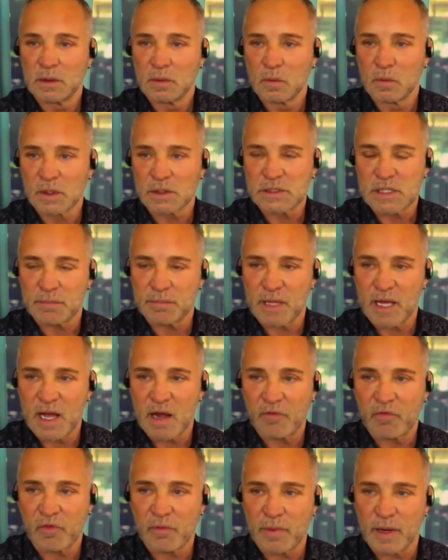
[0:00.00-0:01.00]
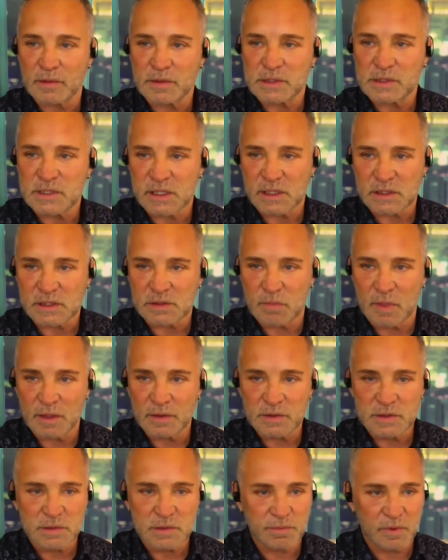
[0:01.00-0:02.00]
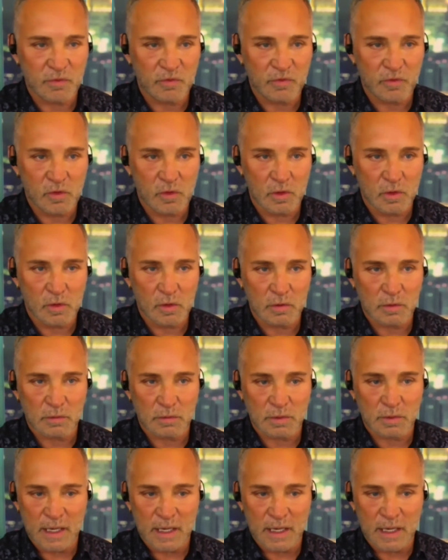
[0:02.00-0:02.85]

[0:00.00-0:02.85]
Worked up there for about 6 months before